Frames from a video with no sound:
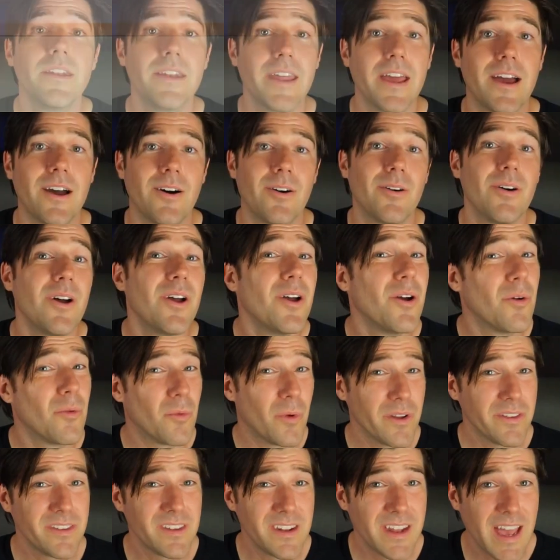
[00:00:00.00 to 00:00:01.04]
Now,
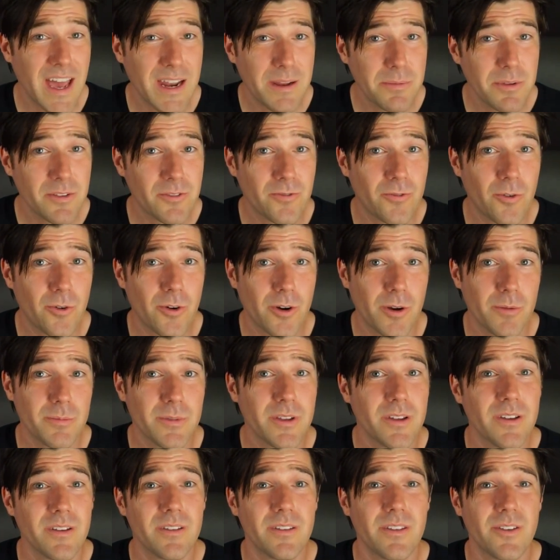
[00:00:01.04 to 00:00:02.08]
once an atom is
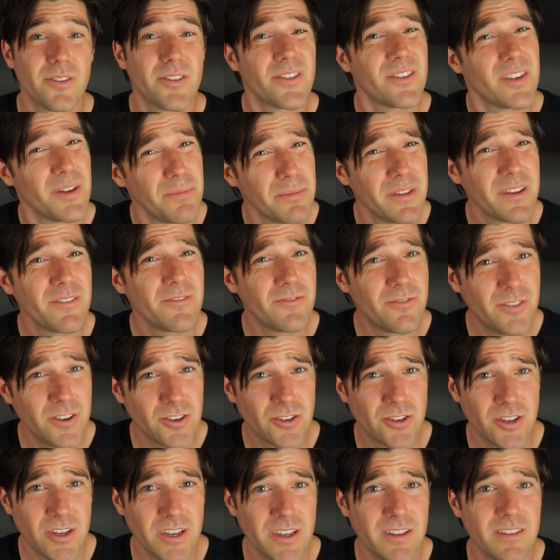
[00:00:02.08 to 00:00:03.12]
formed, there's something
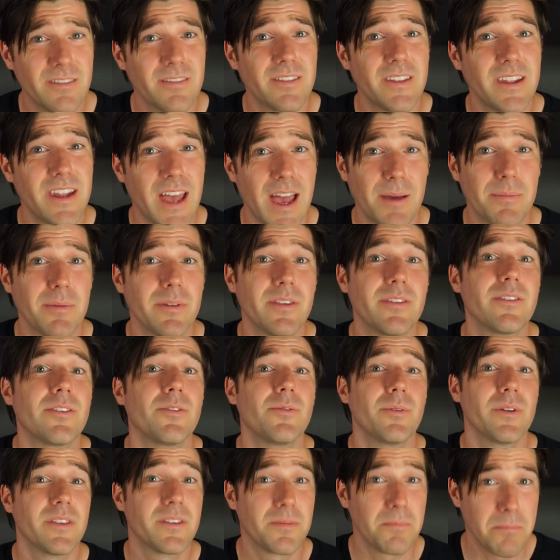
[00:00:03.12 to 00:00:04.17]
fishy that happens
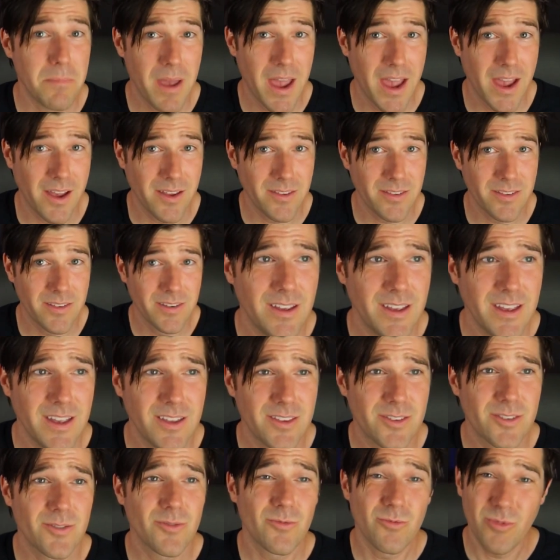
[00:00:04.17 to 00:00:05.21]
to its mass.
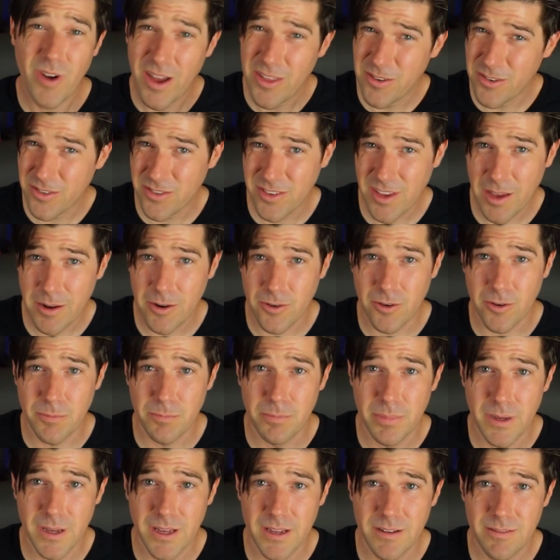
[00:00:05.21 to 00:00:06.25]
It's rather subtle,
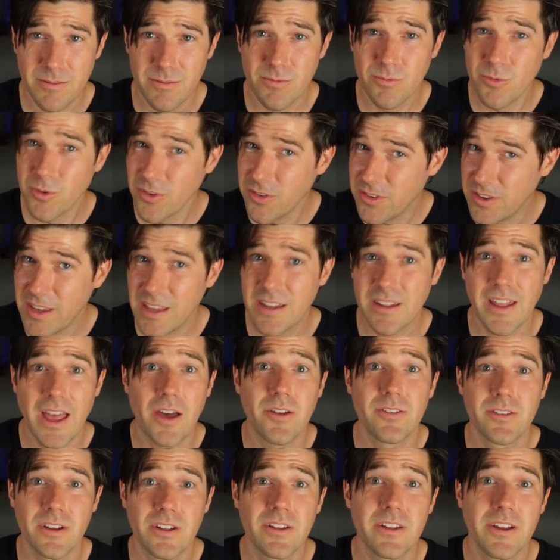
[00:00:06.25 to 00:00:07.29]
but we'll see it
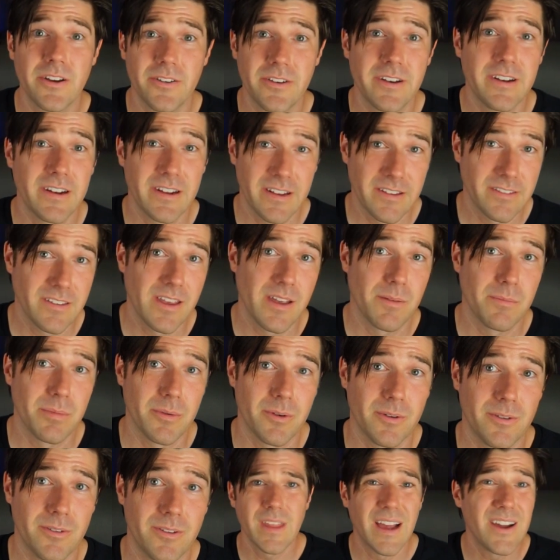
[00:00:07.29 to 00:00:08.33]
loud and clear in an
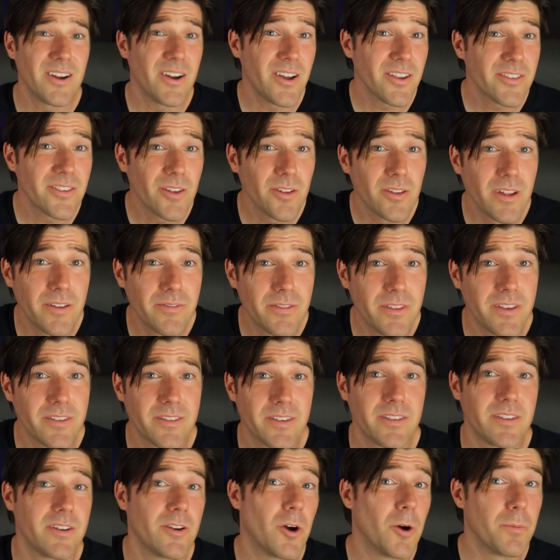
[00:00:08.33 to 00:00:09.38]
example. I also left this
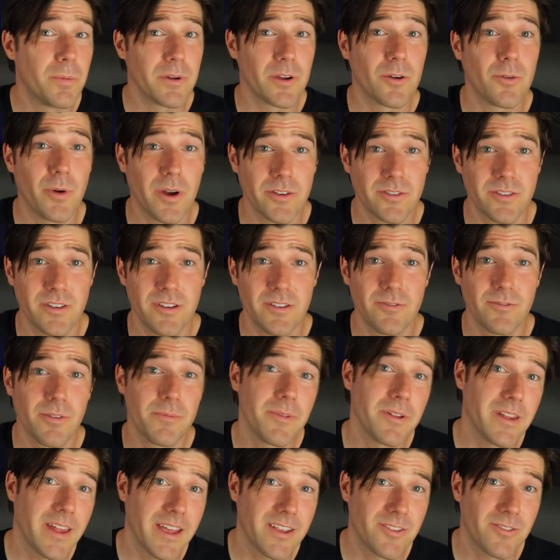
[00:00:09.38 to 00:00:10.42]
as an open question from
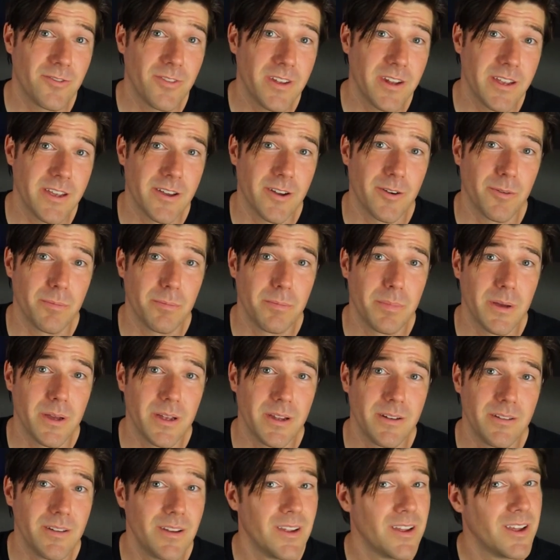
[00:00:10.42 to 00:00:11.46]
the last video,
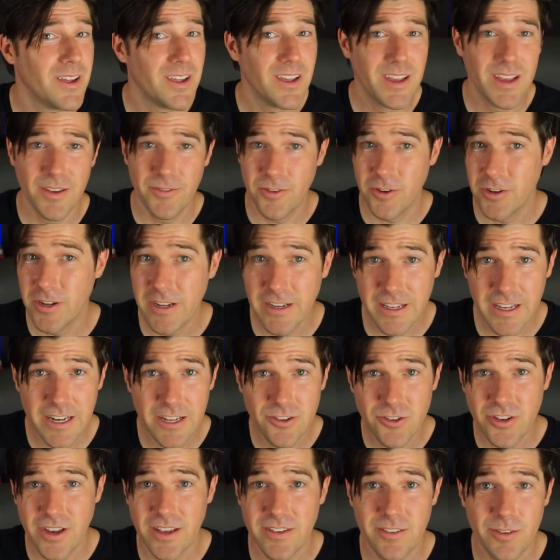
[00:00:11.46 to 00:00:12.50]
but if you didn't get a
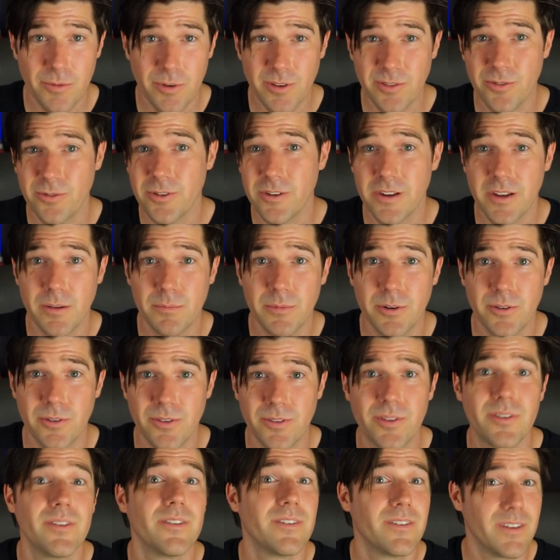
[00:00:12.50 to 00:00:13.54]
chance to work through the
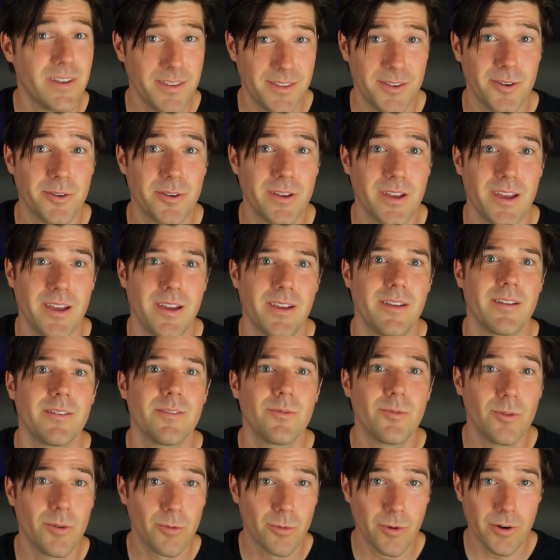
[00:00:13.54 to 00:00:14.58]
numbers, it's okay.
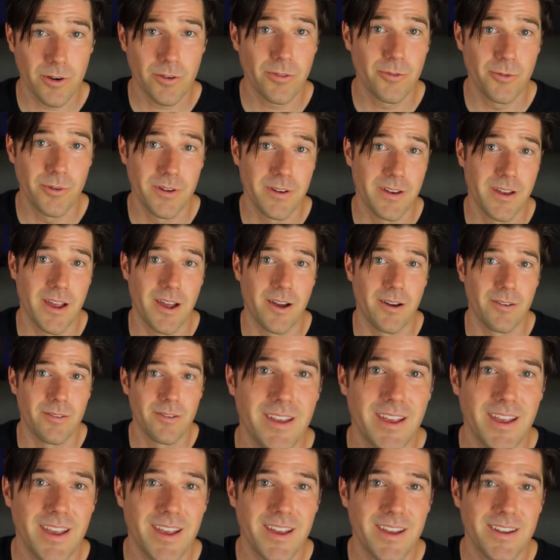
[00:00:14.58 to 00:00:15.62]
We'll work through it now.
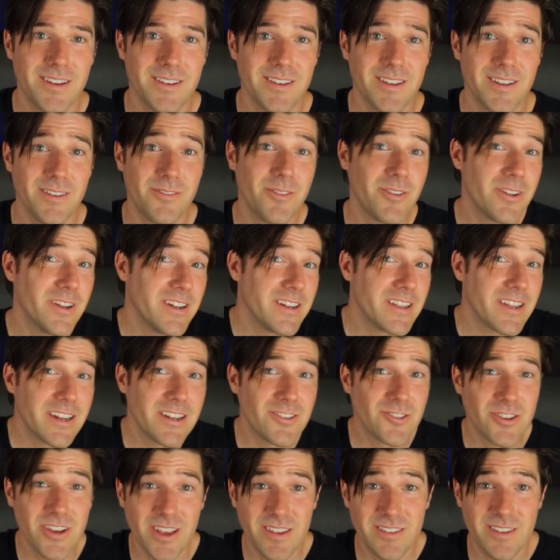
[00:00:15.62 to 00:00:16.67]
And if you didn't get a
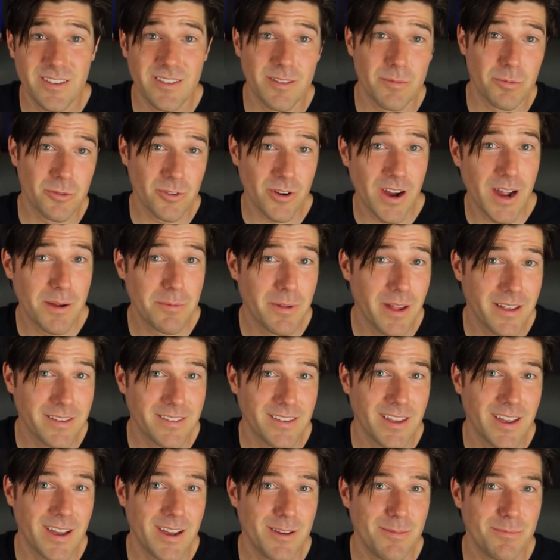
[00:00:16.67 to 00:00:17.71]
chance to subscribe last
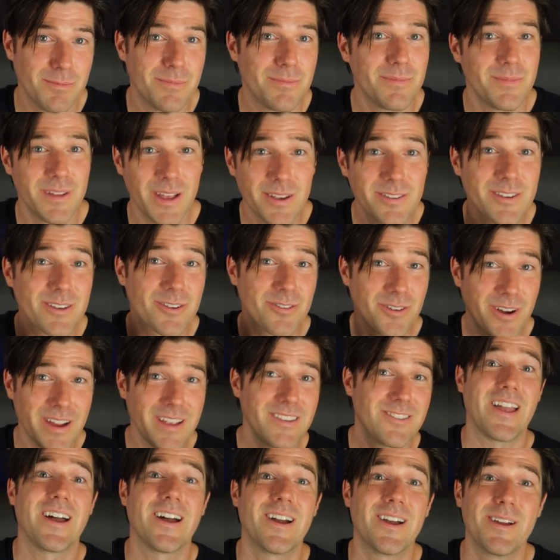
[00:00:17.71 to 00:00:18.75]
time, now's a great
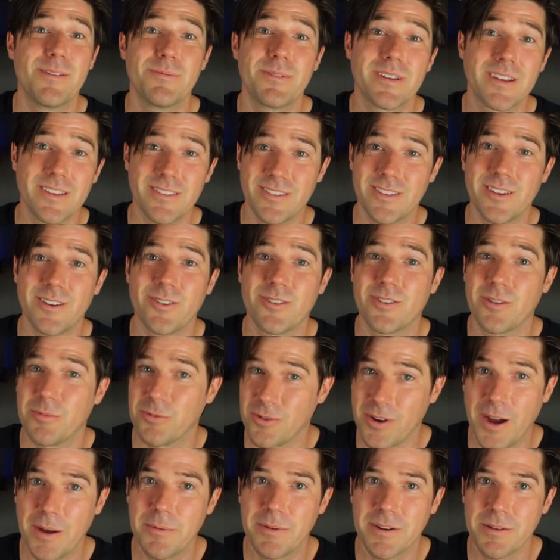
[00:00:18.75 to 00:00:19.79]
time to consider
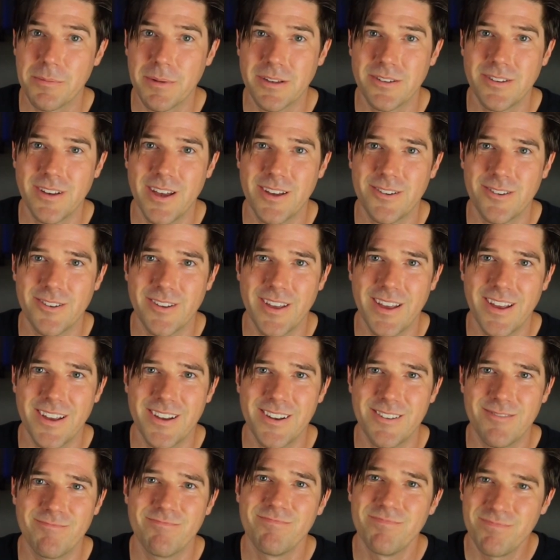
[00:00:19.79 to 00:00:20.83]
subscribing to my channel
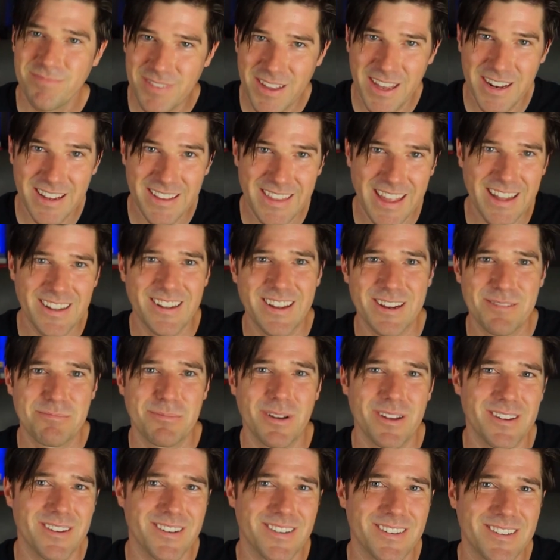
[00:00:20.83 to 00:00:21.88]
and hitting that like
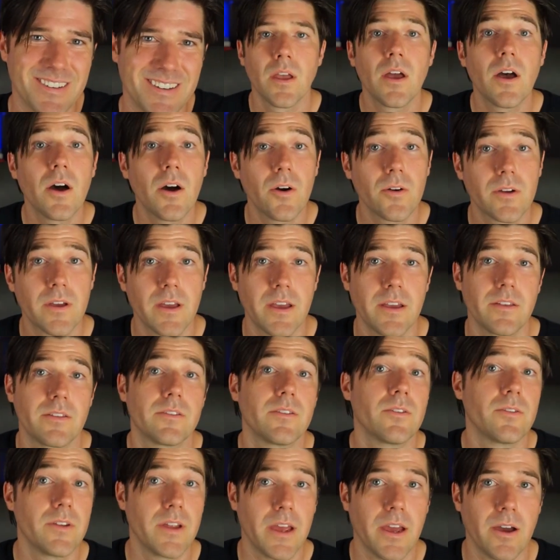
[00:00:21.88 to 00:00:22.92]
button. Okay,
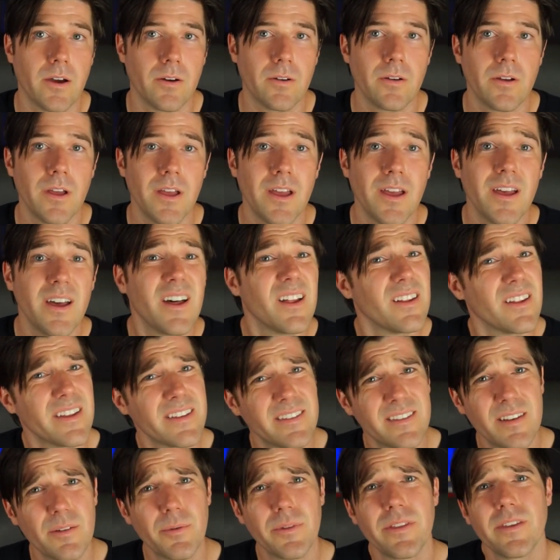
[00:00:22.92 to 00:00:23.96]
so now,
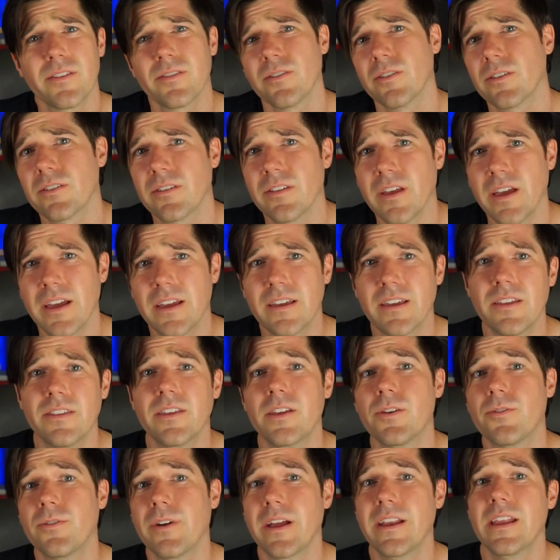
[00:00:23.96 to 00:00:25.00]
let's see what this looks like in the
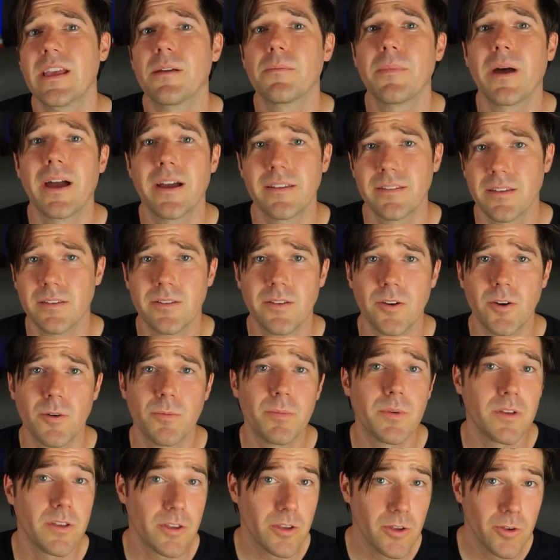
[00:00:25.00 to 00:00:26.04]
uranium
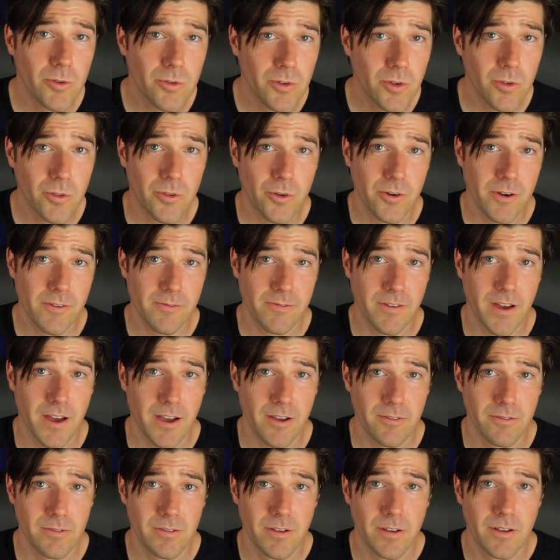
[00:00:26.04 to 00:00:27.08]
isotope
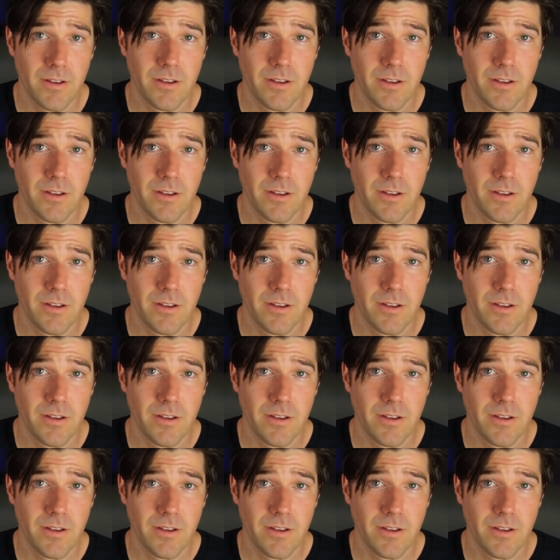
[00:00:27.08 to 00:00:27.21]
U-235.